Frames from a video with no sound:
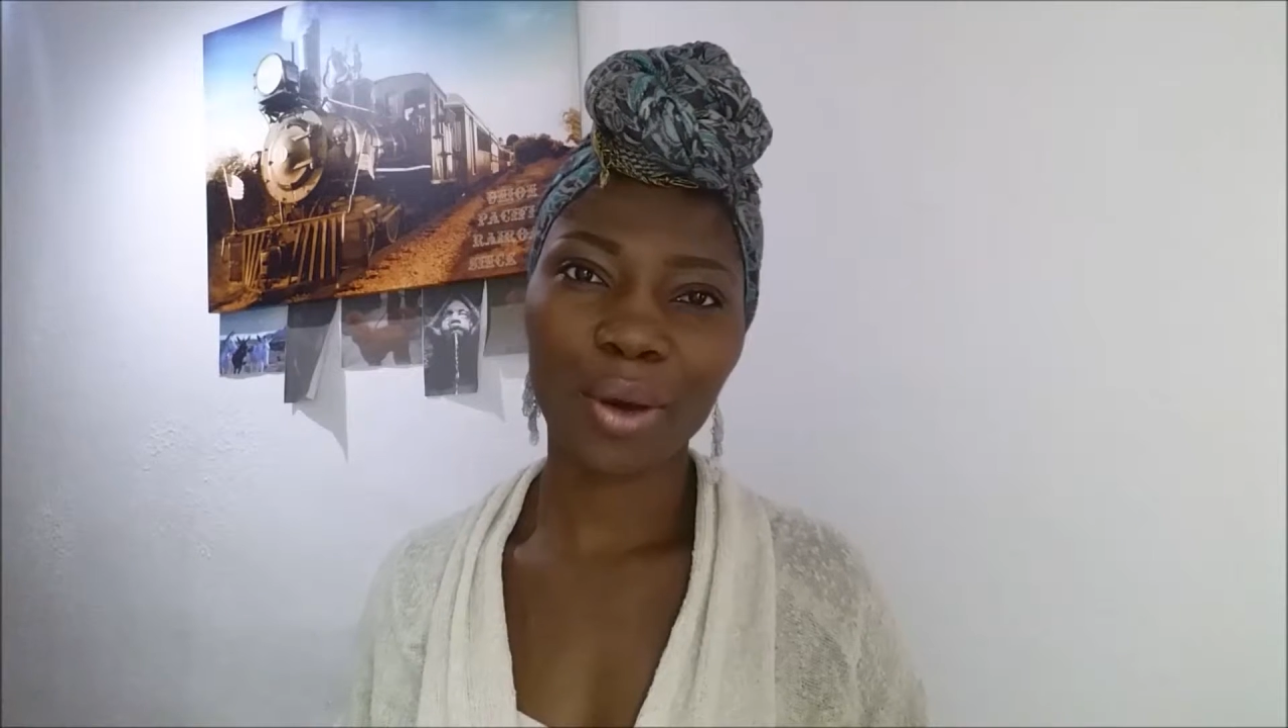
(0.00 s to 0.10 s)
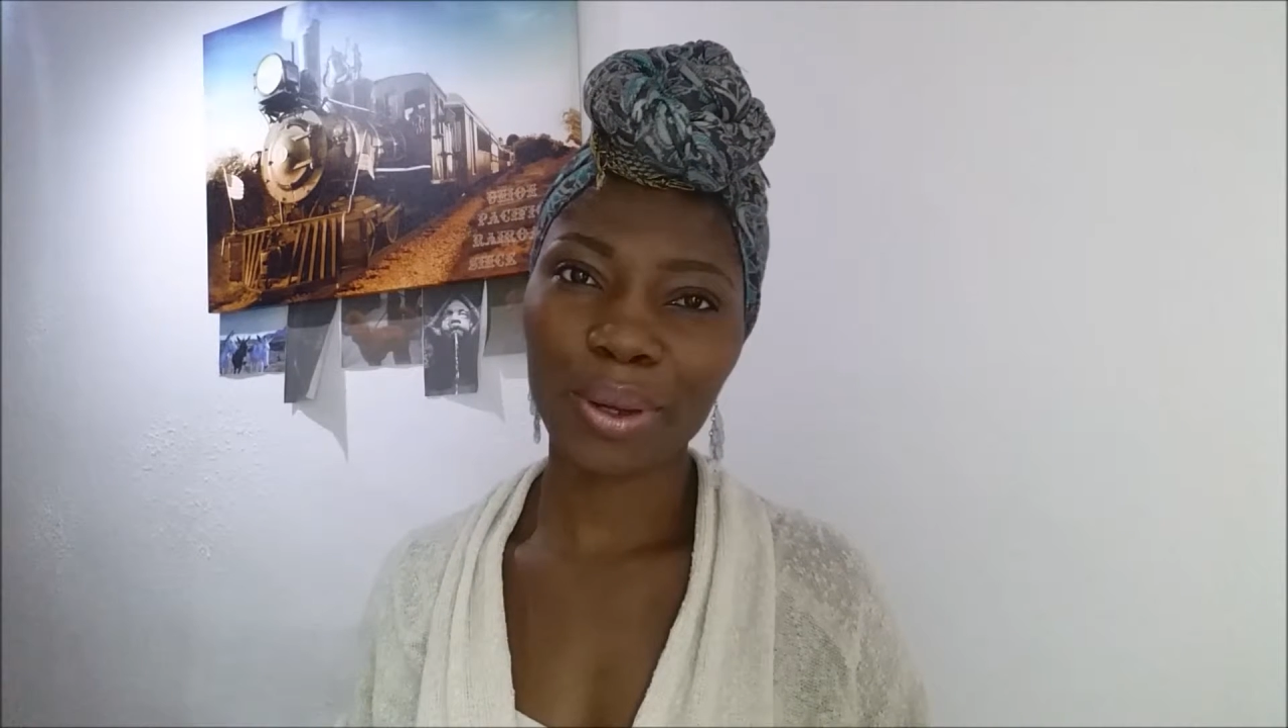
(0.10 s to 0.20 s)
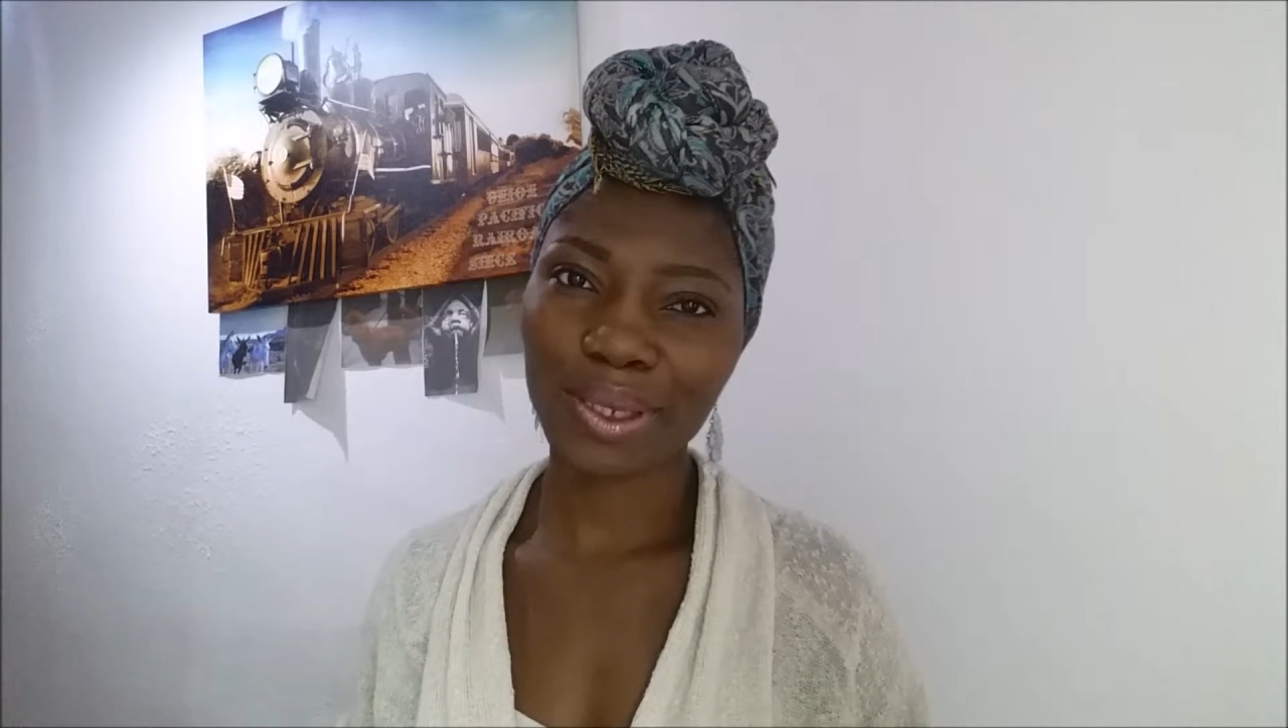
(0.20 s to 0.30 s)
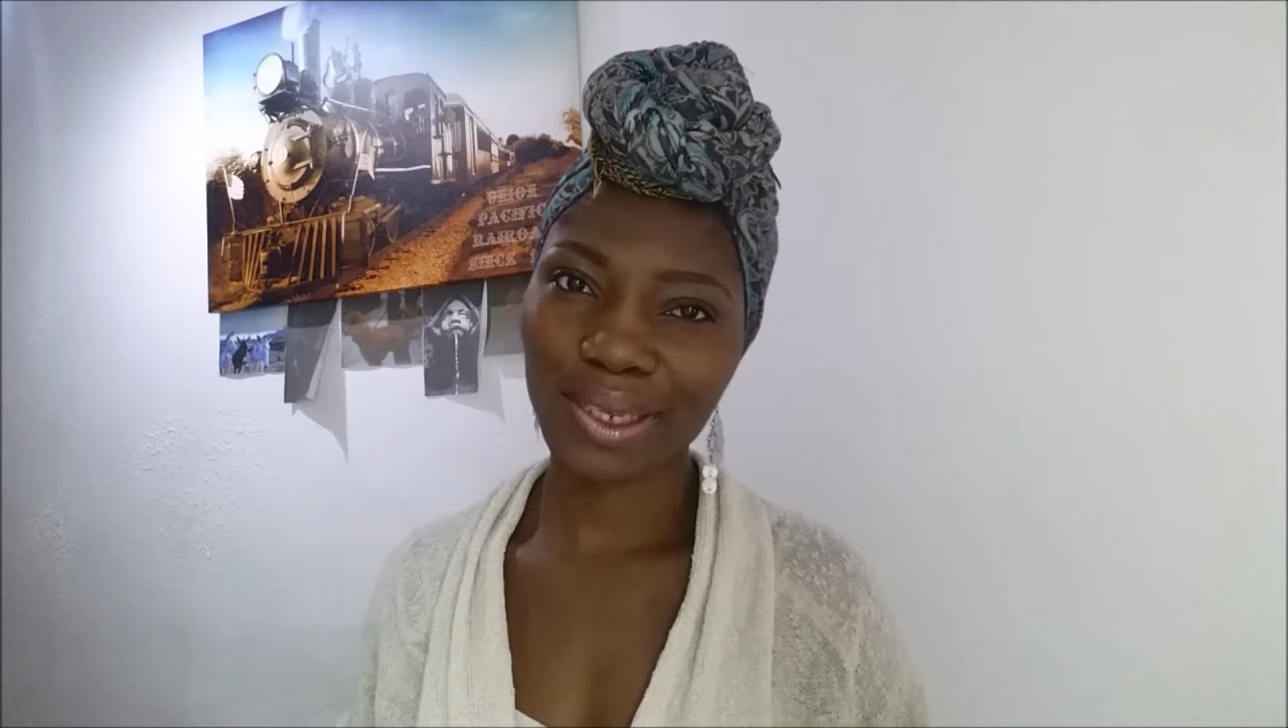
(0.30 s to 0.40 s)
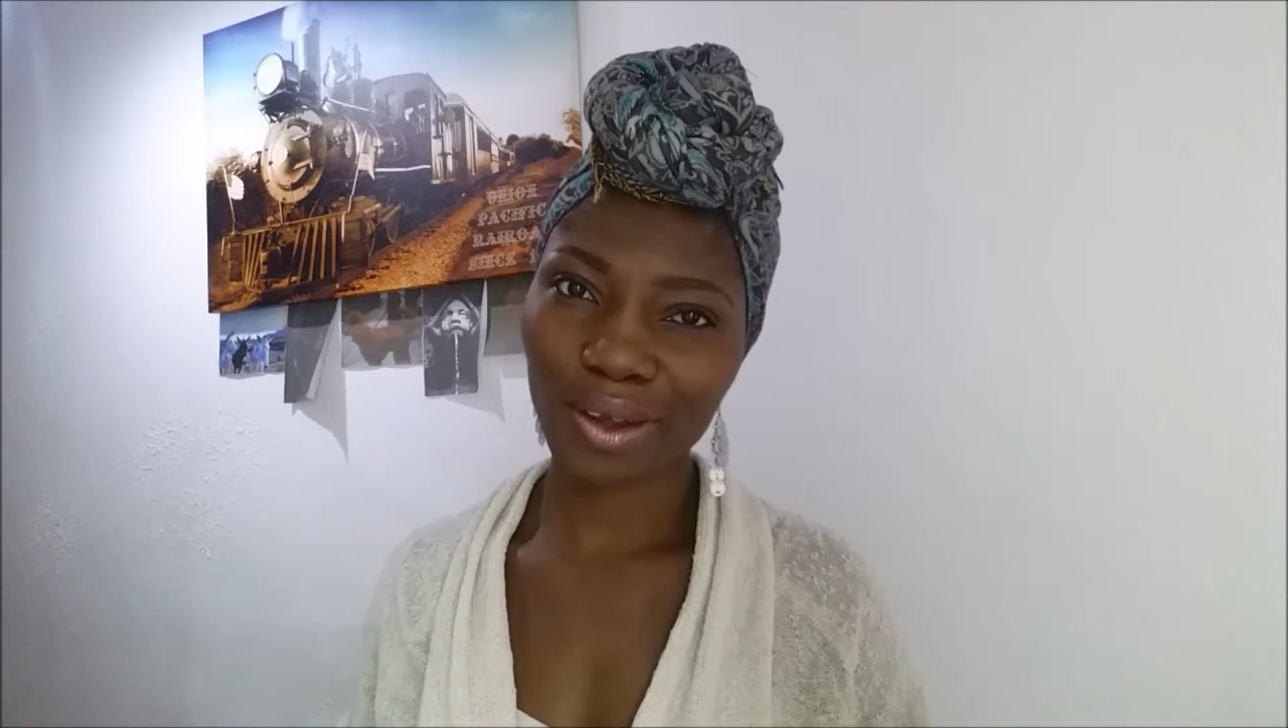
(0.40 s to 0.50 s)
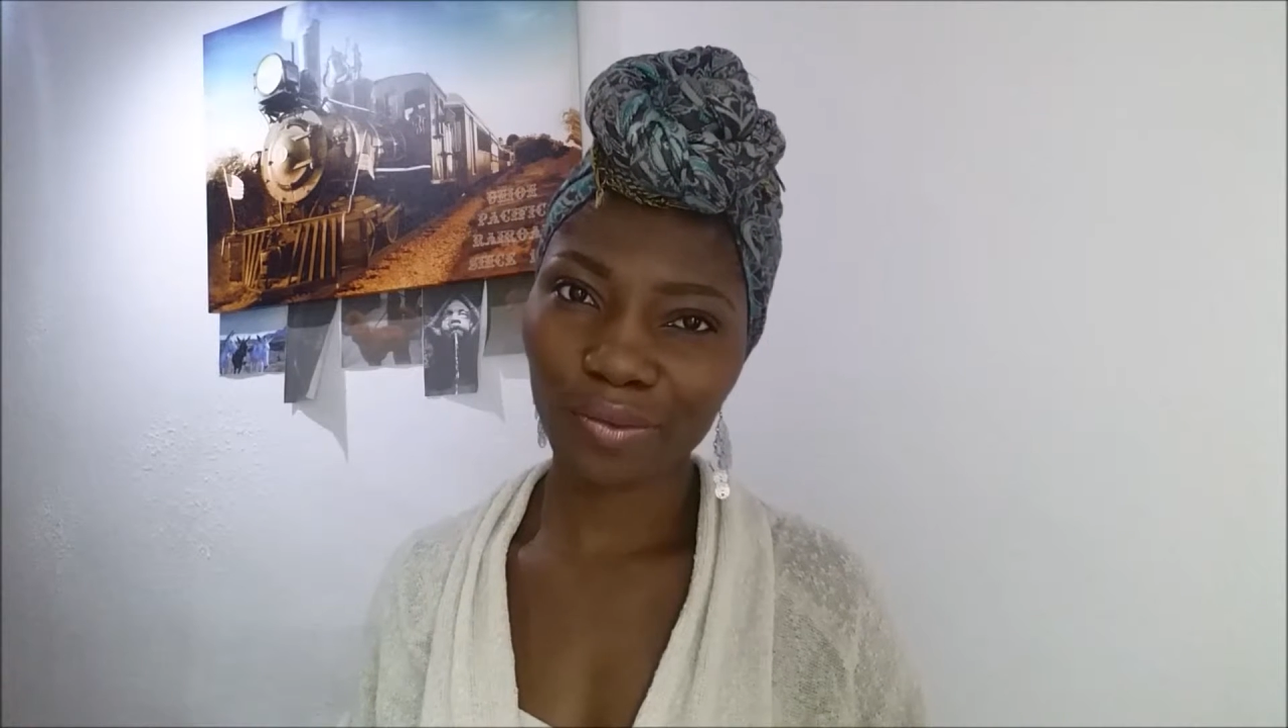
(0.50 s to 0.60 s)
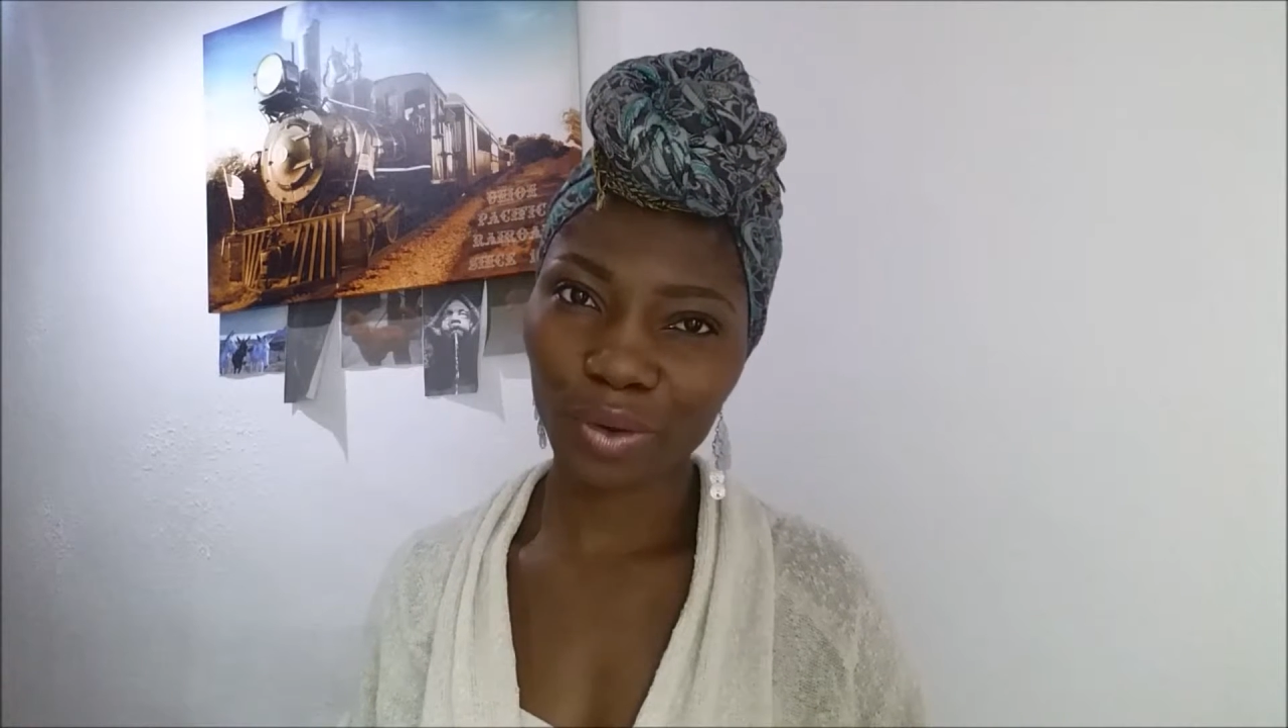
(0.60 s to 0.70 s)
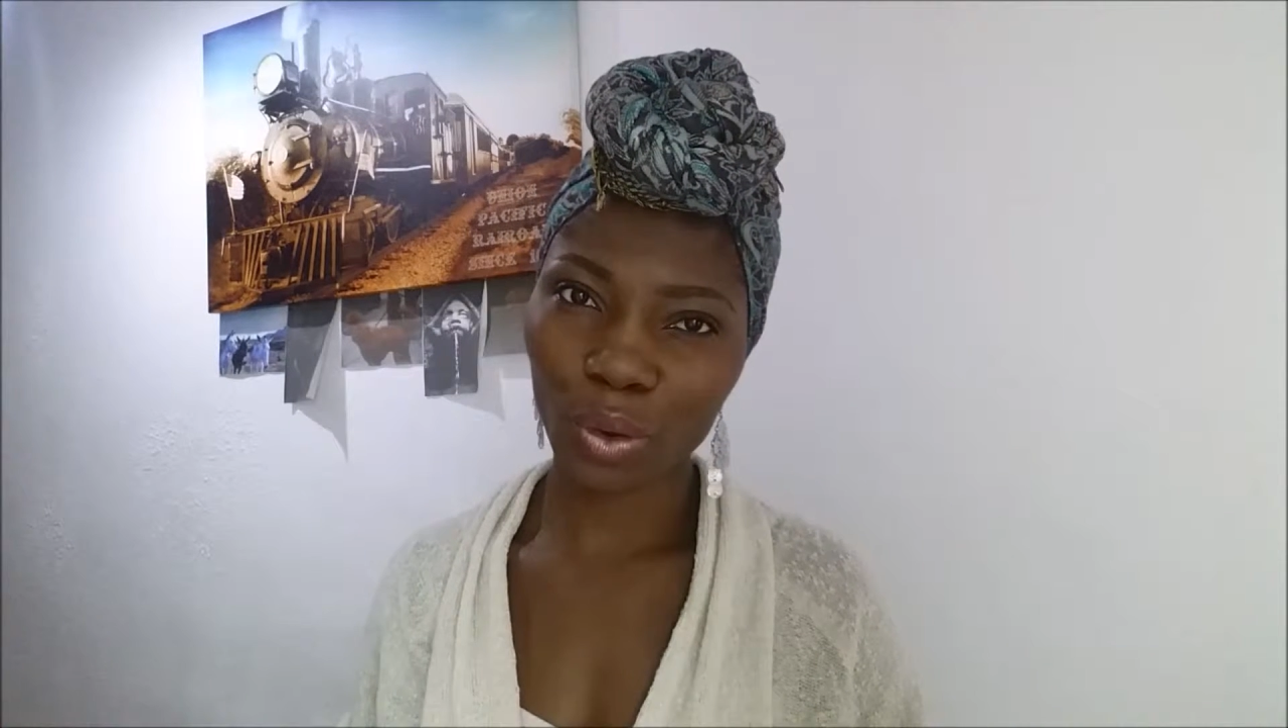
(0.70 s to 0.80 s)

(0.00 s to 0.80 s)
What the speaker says: ourselves